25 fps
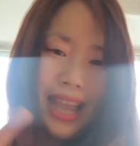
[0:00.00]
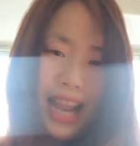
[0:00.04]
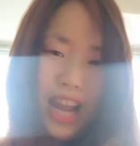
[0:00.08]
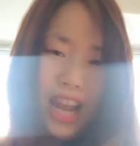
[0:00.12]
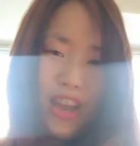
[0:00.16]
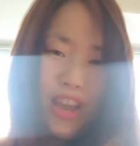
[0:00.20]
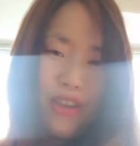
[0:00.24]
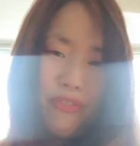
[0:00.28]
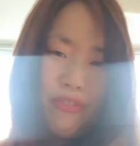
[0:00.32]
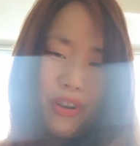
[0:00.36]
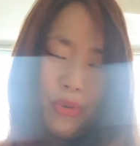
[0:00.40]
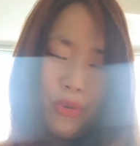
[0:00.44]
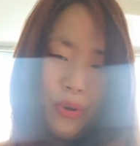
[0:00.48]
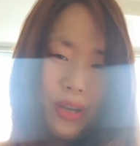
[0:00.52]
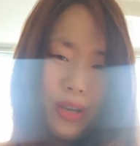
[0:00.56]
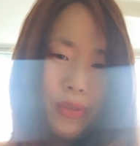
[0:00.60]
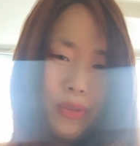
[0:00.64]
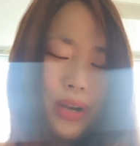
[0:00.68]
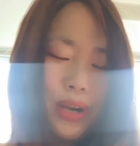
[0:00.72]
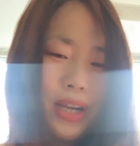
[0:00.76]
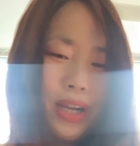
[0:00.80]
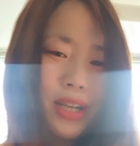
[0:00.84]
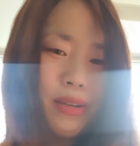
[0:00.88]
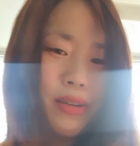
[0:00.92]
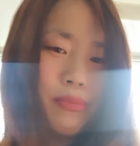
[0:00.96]
Hello everyone,
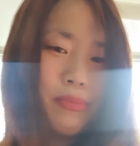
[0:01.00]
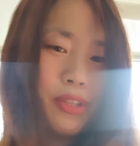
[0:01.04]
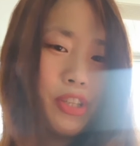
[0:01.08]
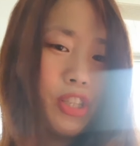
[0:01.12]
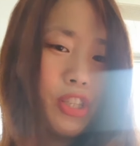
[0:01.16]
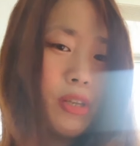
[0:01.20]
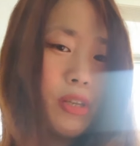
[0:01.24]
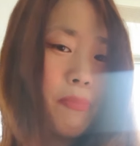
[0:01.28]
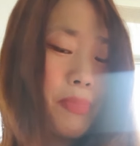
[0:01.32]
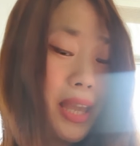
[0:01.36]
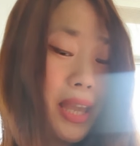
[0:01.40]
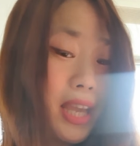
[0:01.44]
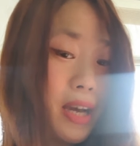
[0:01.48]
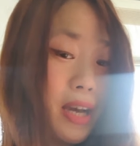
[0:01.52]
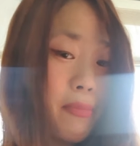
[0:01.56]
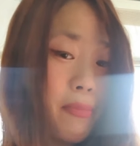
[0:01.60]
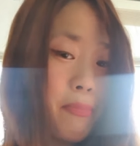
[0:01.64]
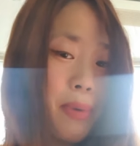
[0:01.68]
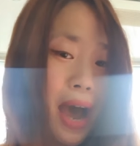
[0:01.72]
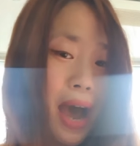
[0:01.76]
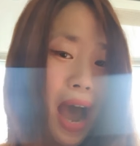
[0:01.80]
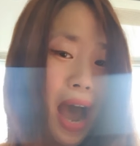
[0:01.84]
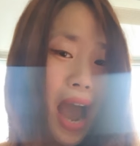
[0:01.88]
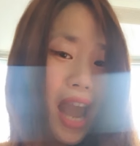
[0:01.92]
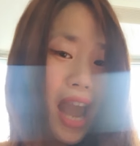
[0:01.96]
welcome to the Pick a
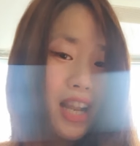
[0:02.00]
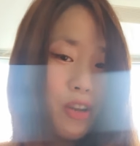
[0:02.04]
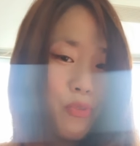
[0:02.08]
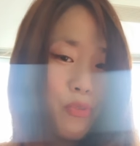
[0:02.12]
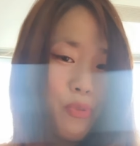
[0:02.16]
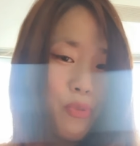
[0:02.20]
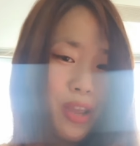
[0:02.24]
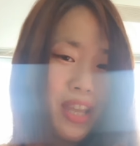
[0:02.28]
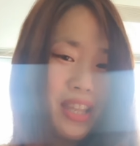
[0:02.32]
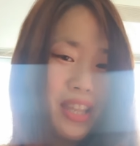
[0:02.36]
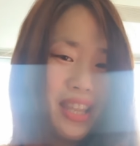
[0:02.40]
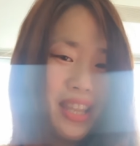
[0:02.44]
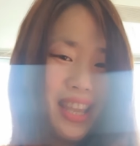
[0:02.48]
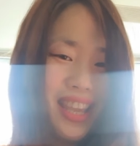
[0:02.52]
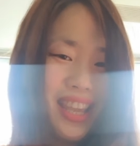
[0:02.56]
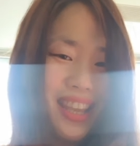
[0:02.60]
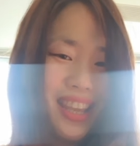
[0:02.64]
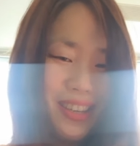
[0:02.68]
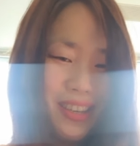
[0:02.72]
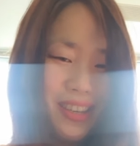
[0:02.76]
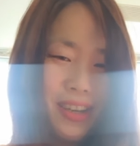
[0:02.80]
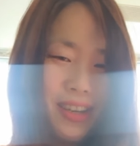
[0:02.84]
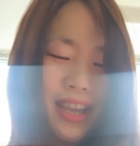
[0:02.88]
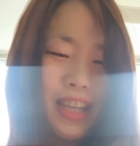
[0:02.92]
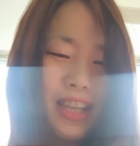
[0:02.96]
Pile
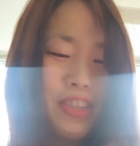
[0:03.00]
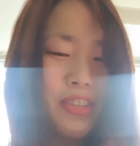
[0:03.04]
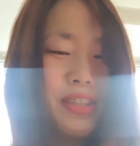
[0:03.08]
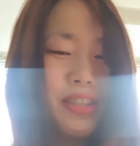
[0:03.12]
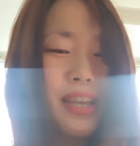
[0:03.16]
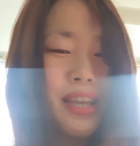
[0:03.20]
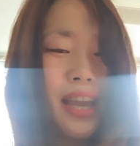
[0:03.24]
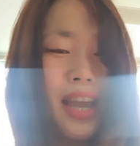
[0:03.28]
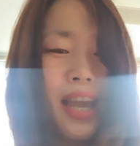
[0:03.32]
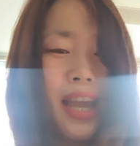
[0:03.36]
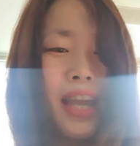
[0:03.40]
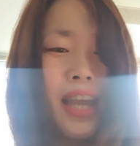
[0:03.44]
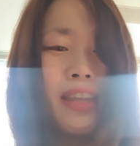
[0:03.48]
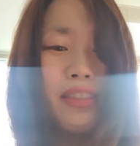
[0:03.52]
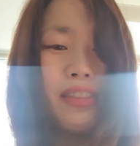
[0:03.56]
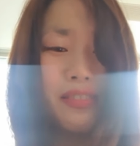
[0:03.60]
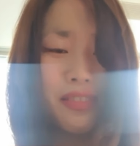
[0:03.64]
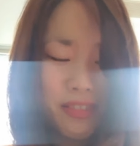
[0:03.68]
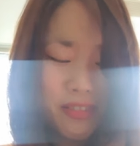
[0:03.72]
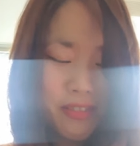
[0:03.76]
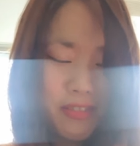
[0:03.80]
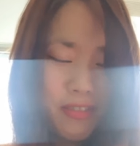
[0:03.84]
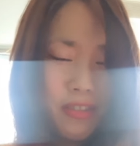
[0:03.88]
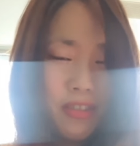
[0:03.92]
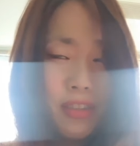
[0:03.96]
reading. Okay, today
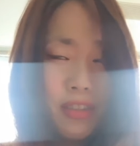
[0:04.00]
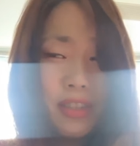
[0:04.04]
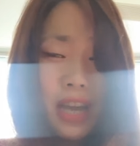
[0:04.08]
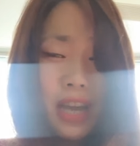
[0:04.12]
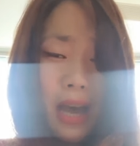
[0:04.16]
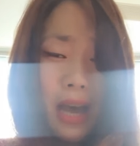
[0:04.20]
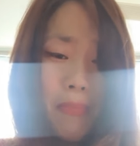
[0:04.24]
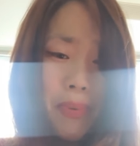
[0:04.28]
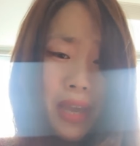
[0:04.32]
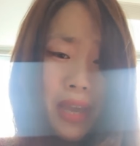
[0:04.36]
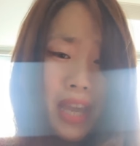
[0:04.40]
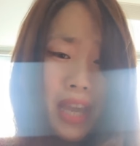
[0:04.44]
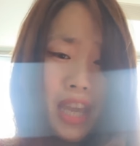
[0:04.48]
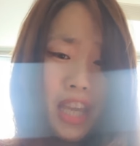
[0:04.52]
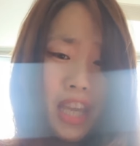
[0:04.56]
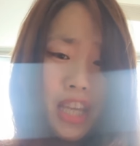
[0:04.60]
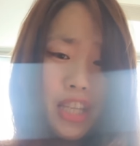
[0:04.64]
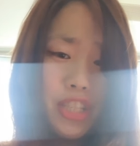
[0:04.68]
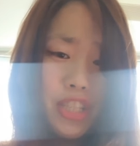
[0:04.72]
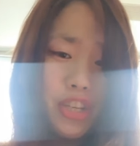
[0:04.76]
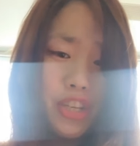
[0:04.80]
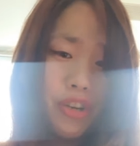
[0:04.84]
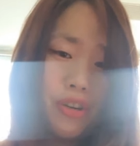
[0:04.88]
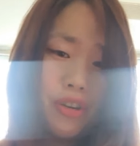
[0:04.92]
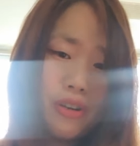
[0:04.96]
the topic
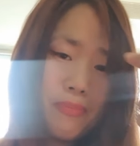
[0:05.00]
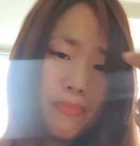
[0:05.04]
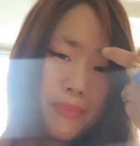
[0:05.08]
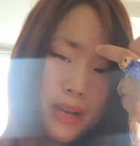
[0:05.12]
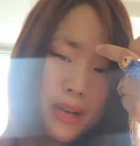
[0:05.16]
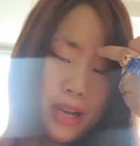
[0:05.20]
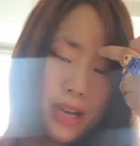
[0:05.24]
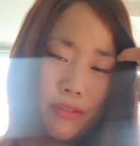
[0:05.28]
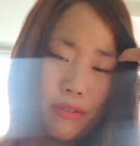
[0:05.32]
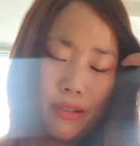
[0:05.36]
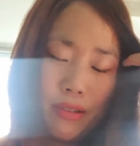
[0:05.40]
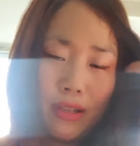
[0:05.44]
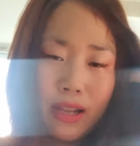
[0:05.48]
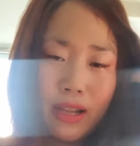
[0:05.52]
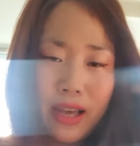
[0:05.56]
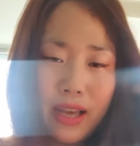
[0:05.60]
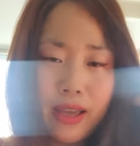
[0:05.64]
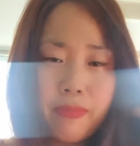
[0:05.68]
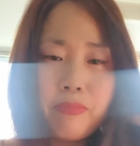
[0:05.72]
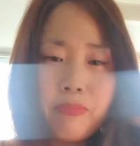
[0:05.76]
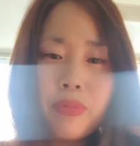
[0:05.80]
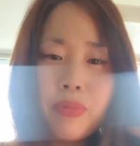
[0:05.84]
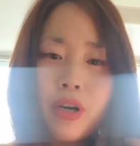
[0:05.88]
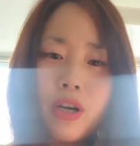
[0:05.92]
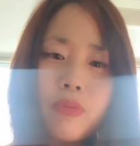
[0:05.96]
is all about
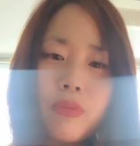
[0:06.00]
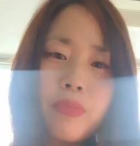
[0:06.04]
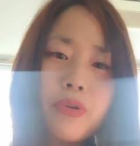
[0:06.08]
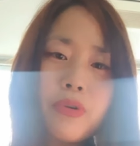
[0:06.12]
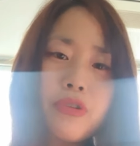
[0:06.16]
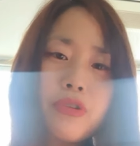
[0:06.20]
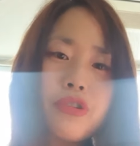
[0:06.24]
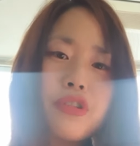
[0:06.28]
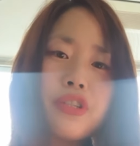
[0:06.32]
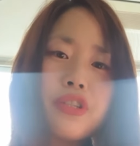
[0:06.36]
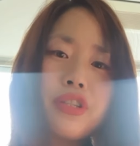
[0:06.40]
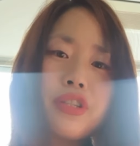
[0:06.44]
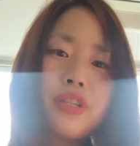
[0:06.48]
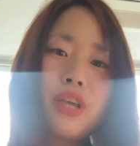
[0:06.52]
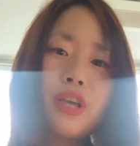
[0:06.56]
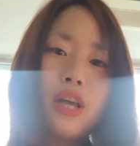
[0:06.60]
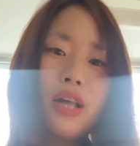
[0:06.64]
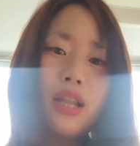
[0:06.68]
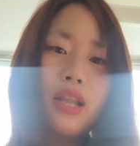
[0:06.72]
life purpose.